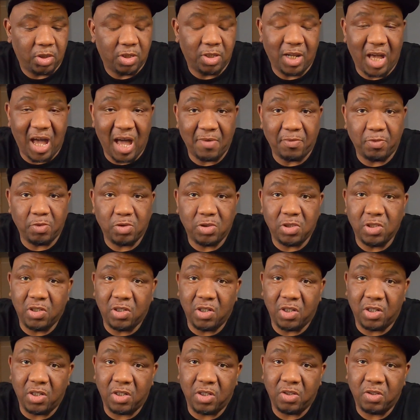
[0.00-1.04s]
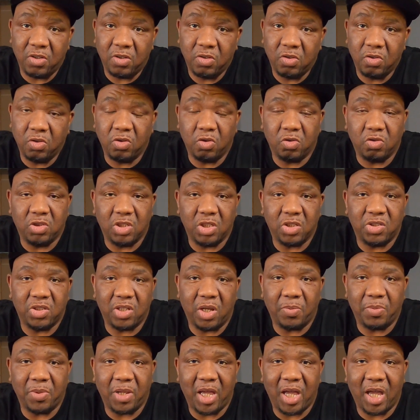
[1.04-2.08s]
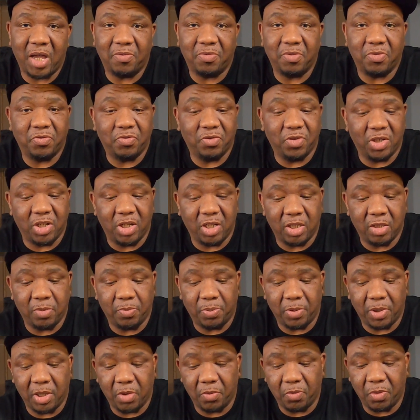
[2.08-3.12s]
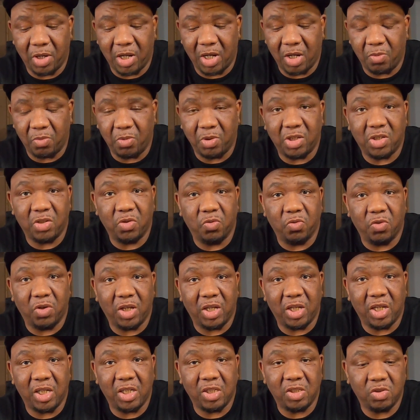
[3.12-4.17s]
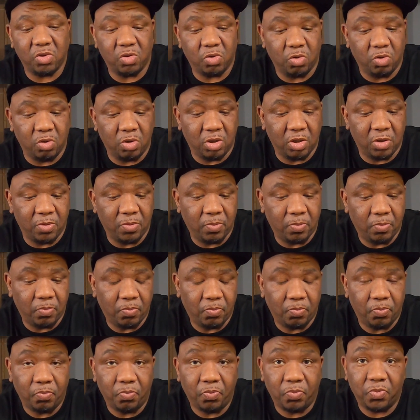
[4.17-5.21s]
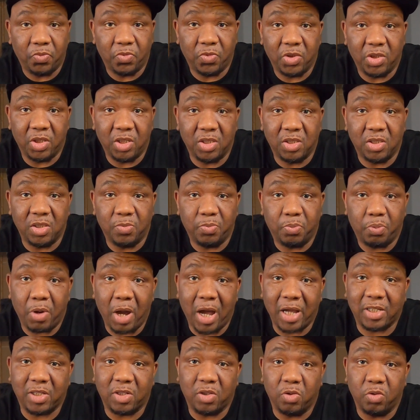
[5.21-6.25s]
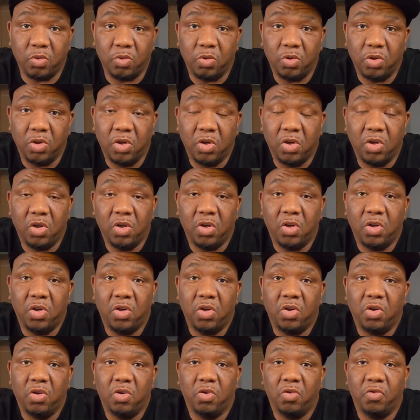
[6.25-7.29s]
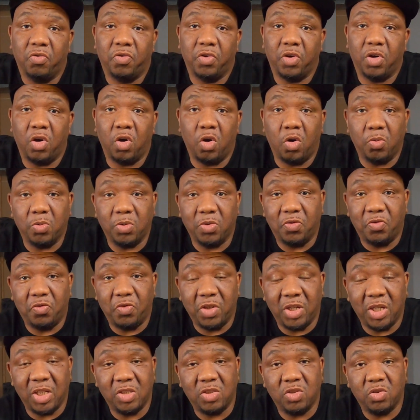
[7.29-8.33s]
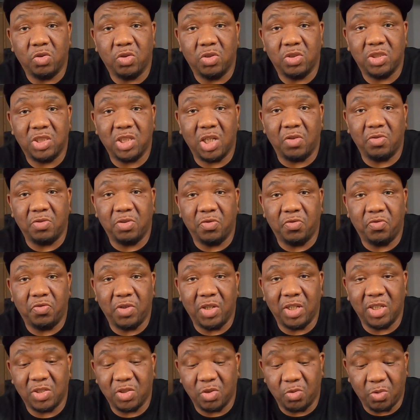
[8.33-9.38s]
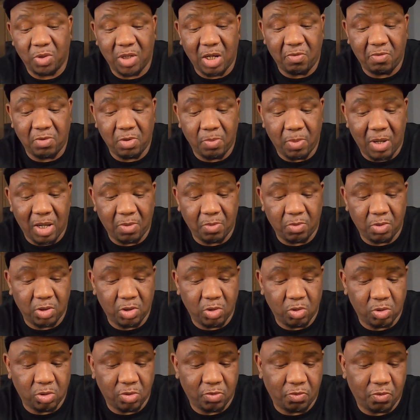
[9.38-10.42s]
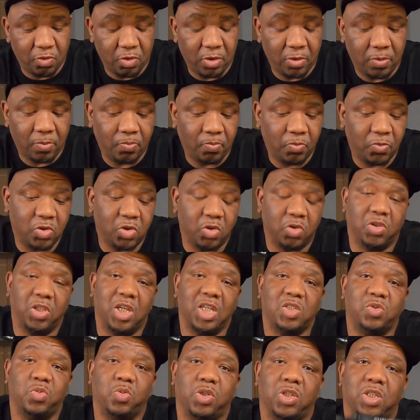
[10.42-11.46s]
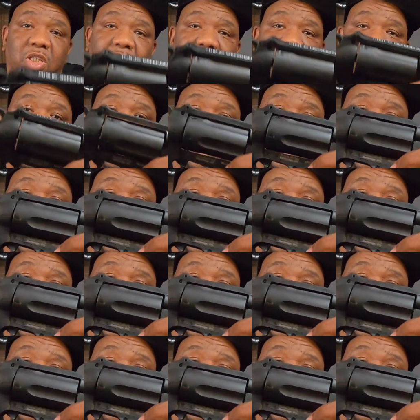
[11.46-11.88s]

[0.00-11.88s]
novelty gun, you know, just something to have for fun, play around with at the range, or is it practical for home defense or self-defense or whatever you might want to use it for. So this one